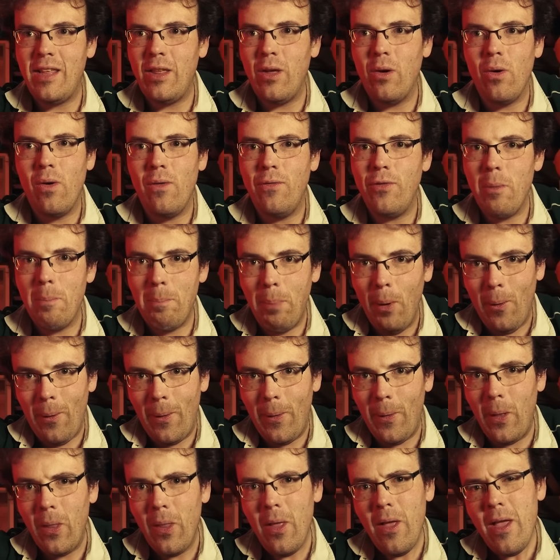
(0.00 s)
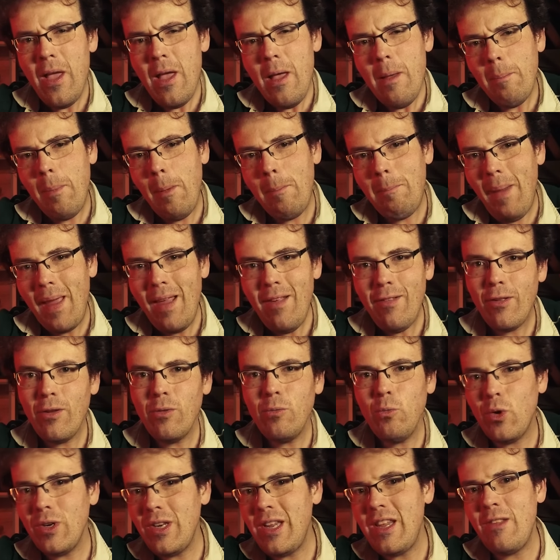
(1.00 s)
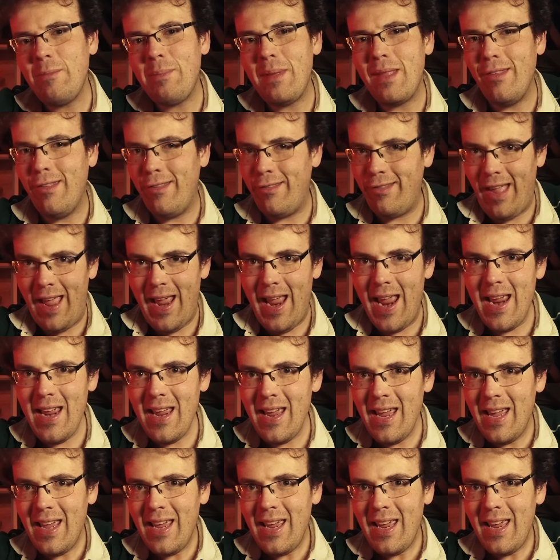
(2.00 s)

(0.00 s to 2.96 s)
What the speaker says: go off the boil. But based on what he's been saying,